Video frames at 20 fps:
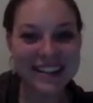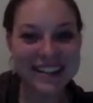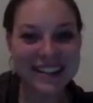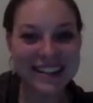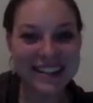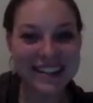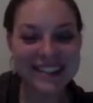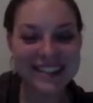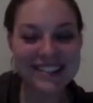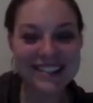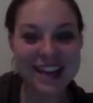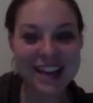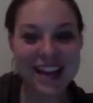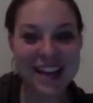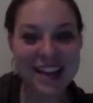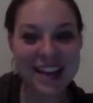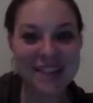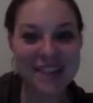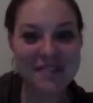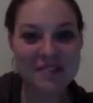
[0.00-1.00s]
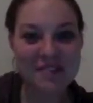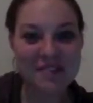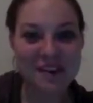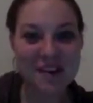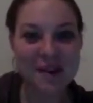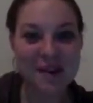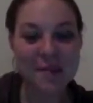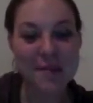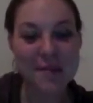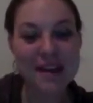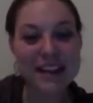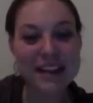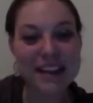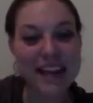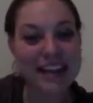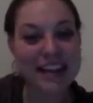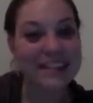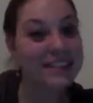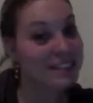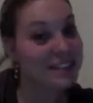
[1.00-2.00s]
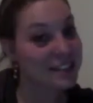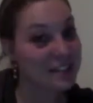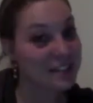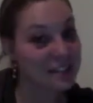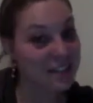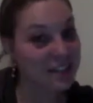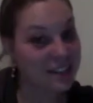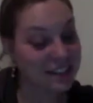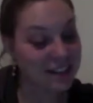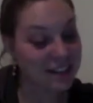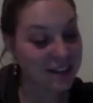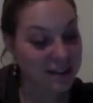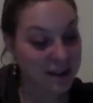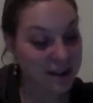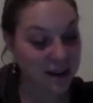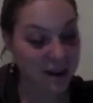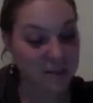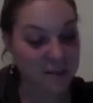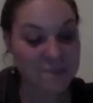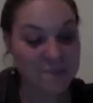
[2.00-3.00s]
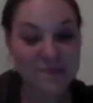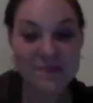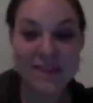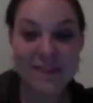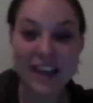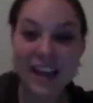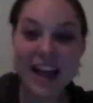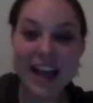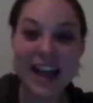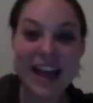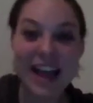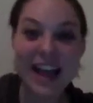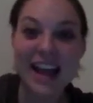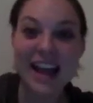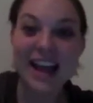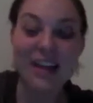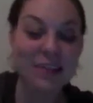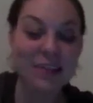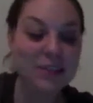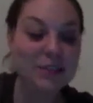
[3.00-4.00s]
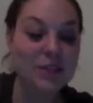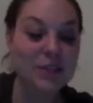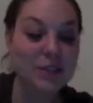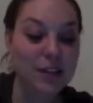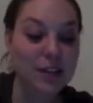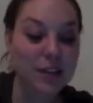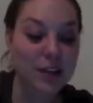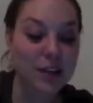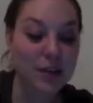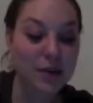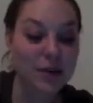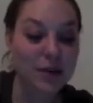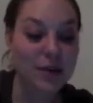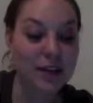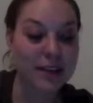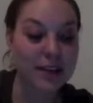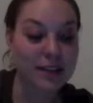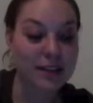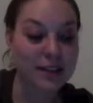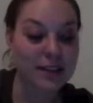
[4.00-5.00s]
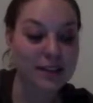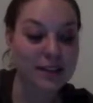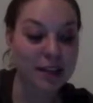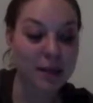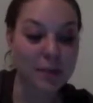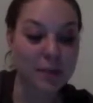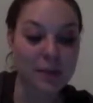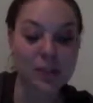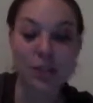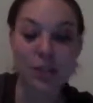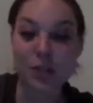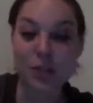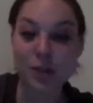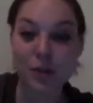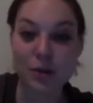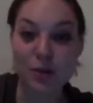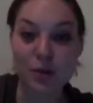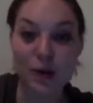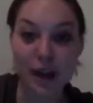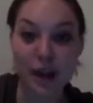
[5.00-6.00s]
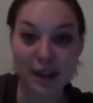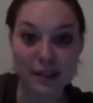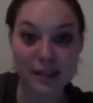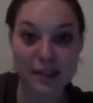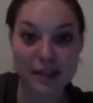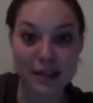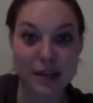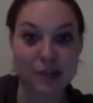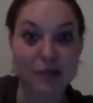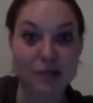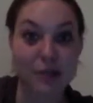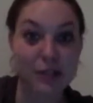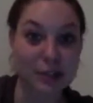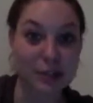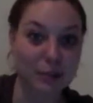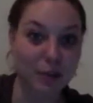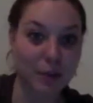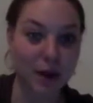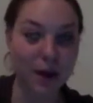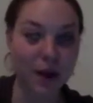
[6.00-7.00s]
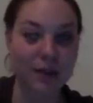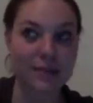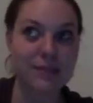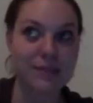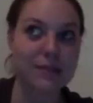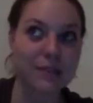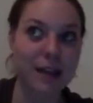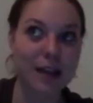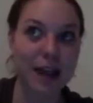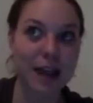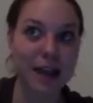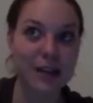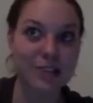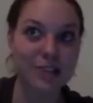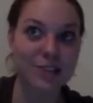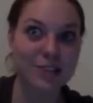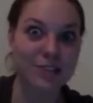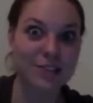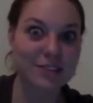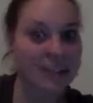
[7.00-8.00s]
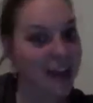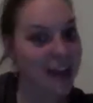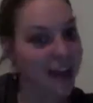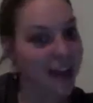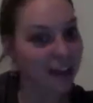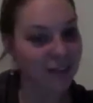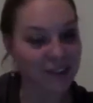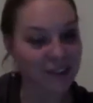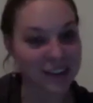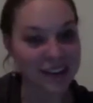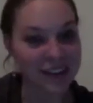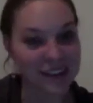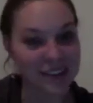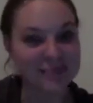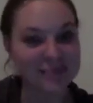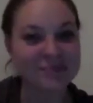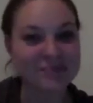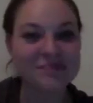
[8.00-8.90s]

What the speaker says: it's Kate from GetCFitCom, and this video is coming to you as a response/tag video